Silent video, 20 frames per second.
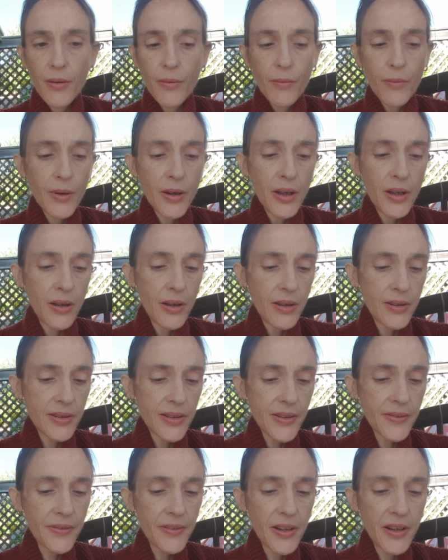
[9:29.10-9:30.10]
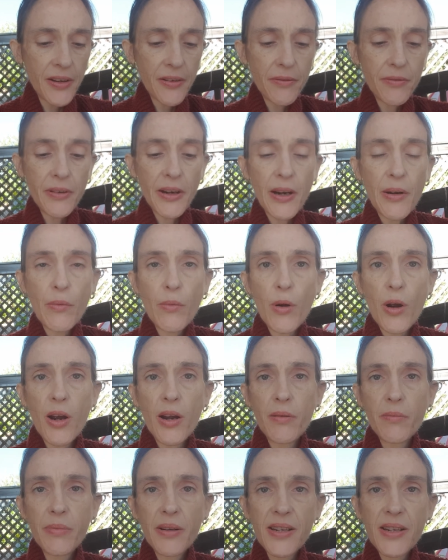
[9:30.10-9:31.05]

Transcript: Well, definitely a rewind,